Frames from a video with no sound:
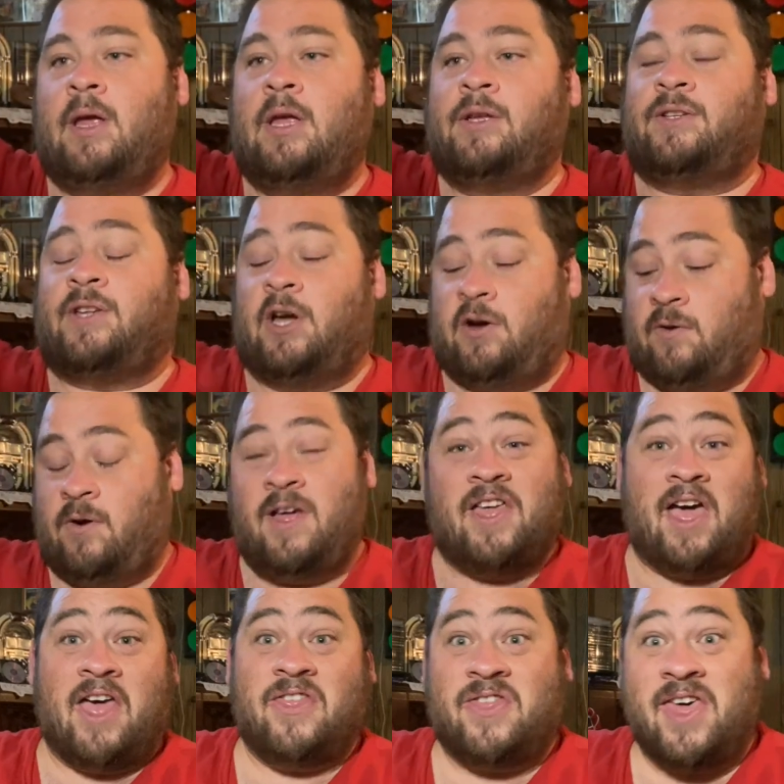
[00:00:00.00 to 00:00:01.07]
So
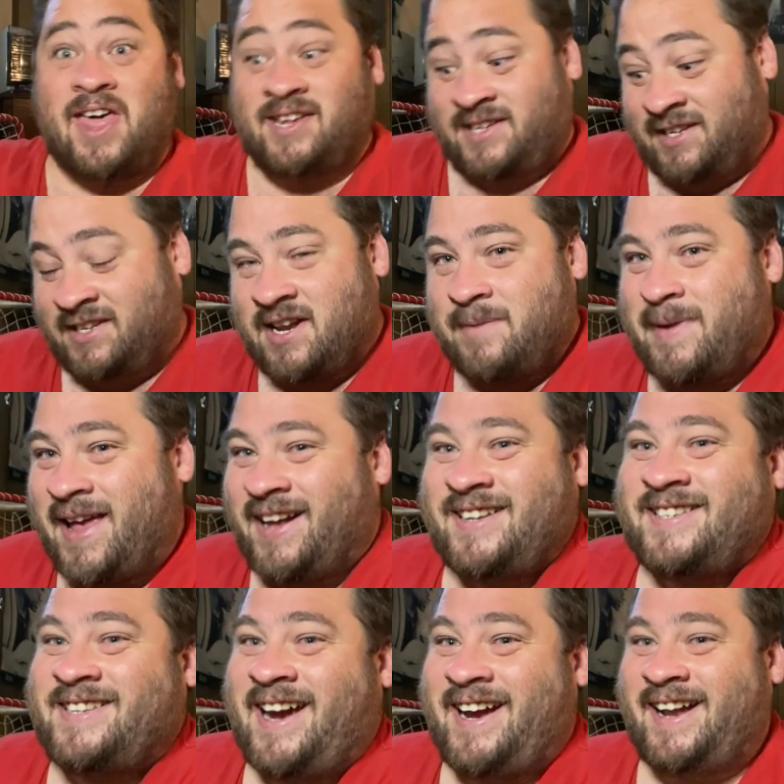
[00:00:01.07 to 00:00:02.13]
this is going to be
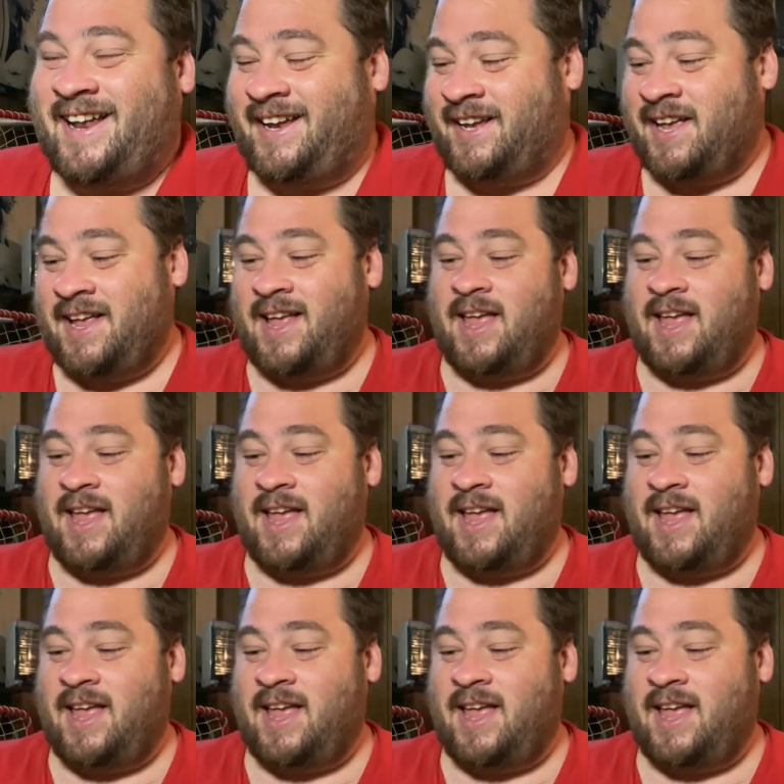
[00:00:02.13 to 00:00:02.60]
exciting.